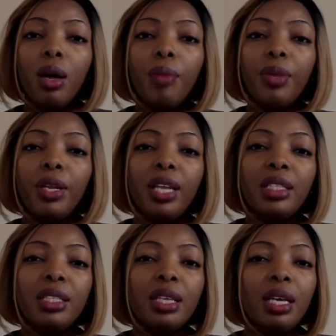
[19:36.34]

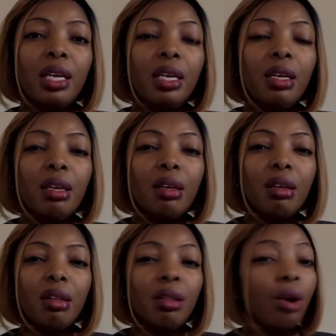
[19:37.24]
Let's say
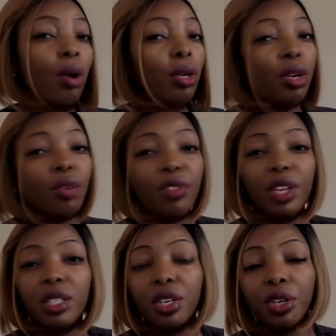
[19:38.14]
there are a whole lot of
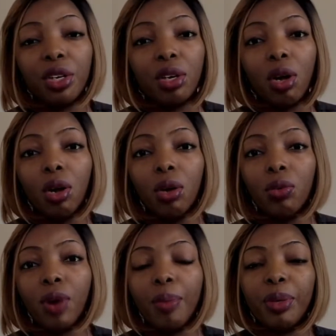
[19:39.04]
things that you're gonna call
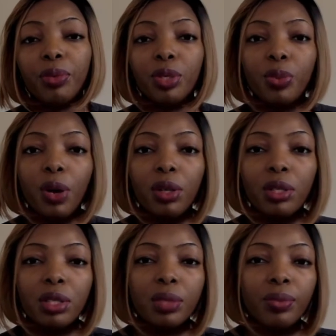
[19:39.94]
rapid response.